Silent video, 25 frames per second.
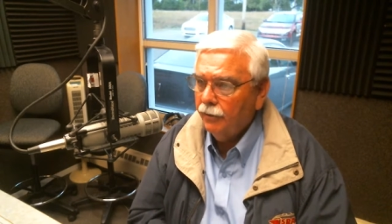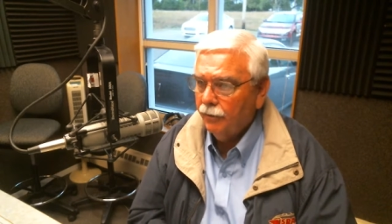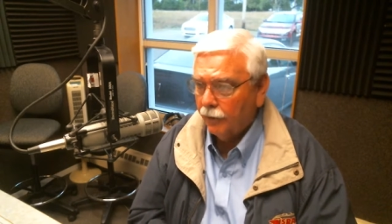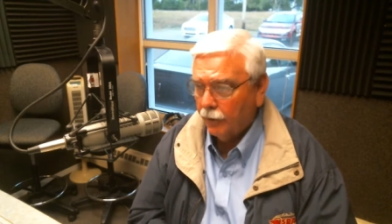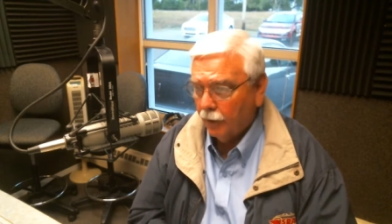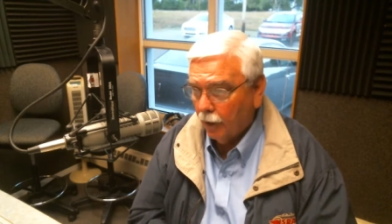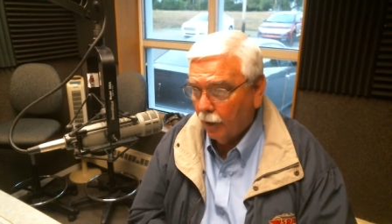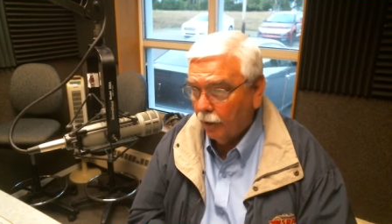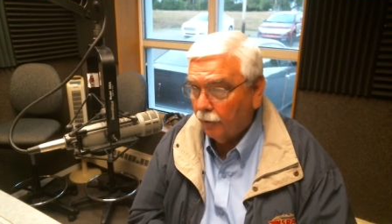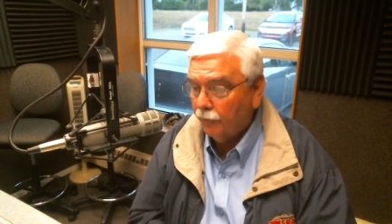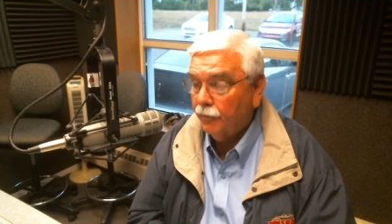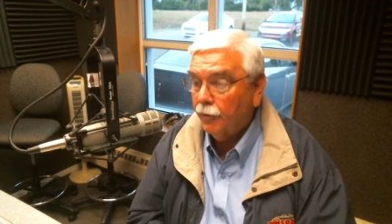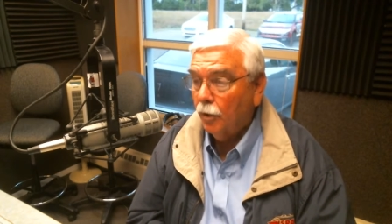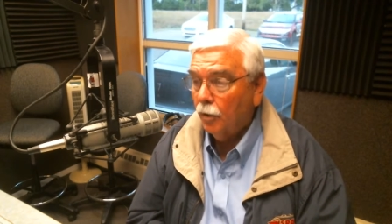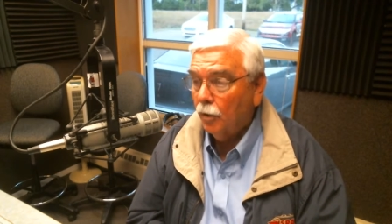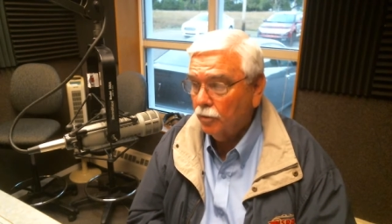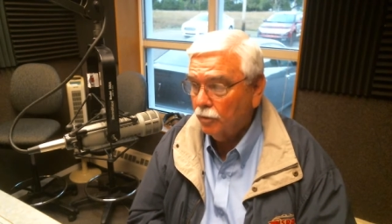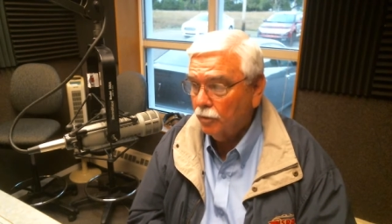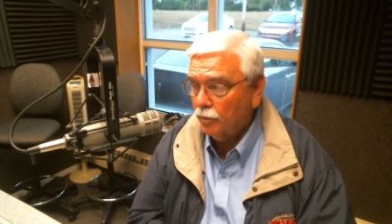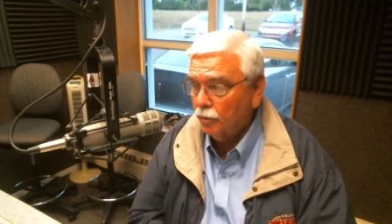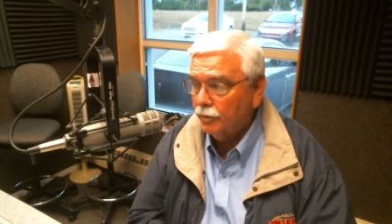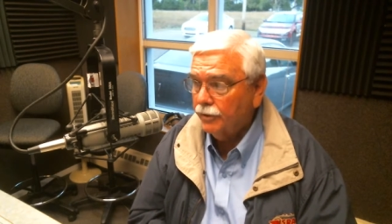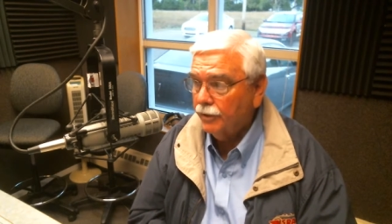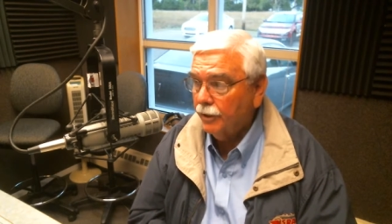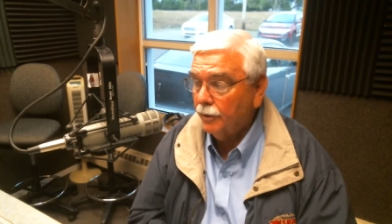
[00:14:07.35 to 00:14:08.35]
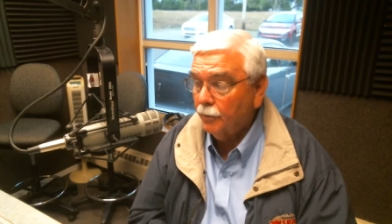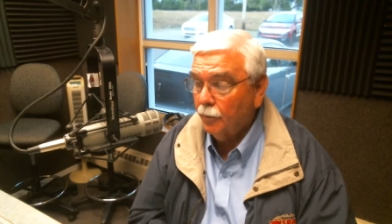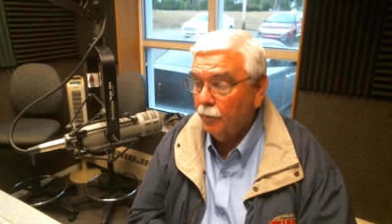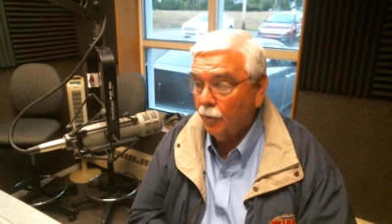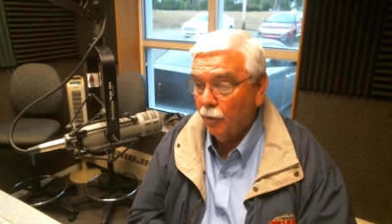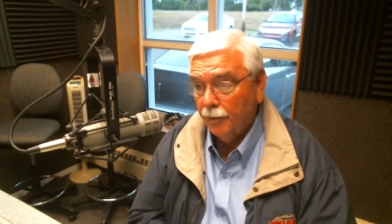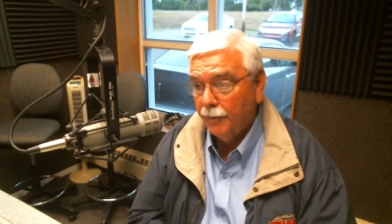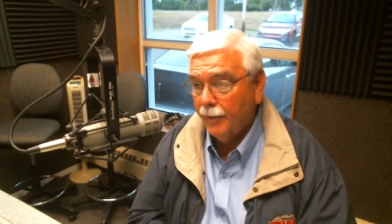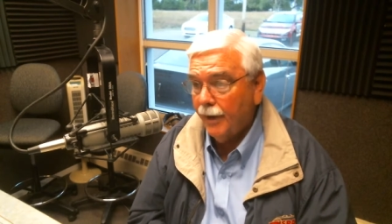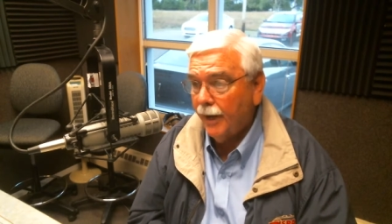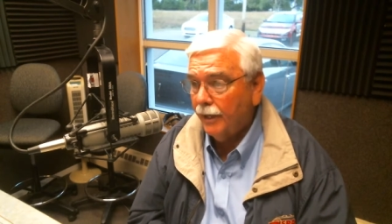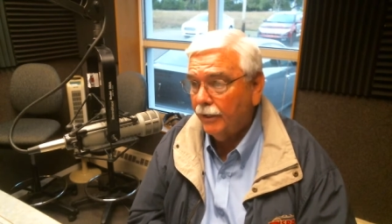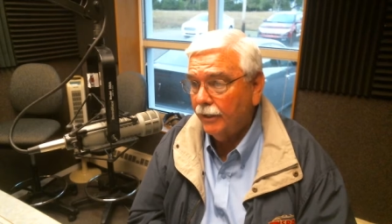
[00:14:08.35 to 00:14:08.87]
Gulf Coast was in pretty
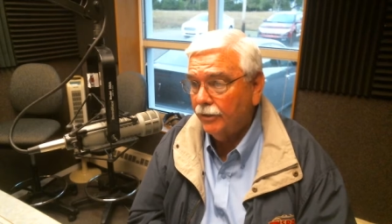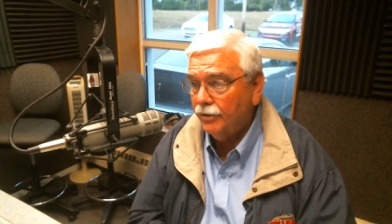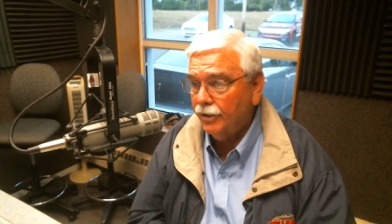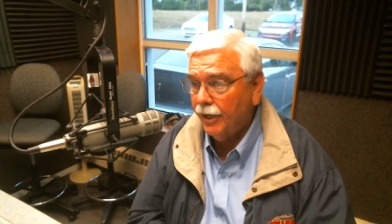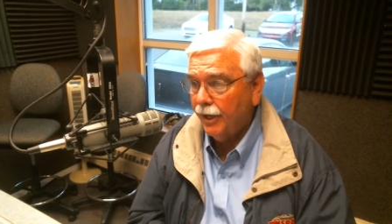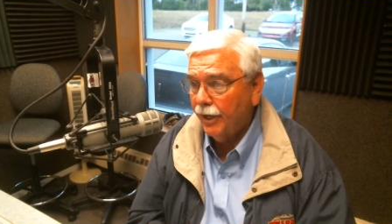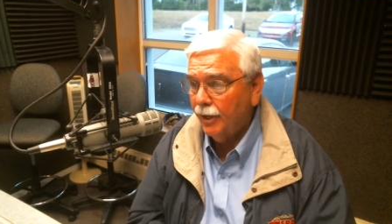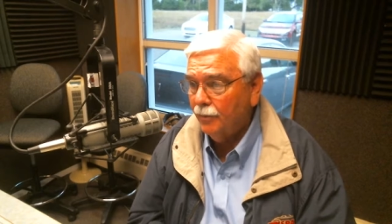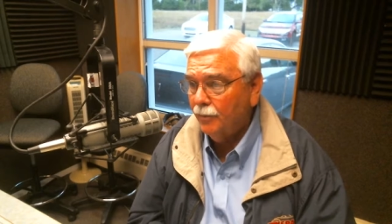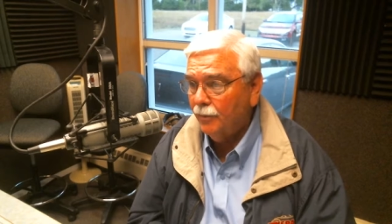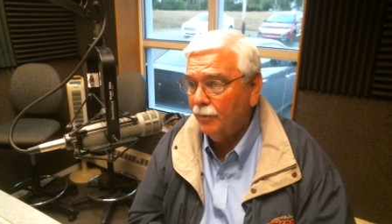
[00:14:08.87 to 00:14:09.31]
bad shape.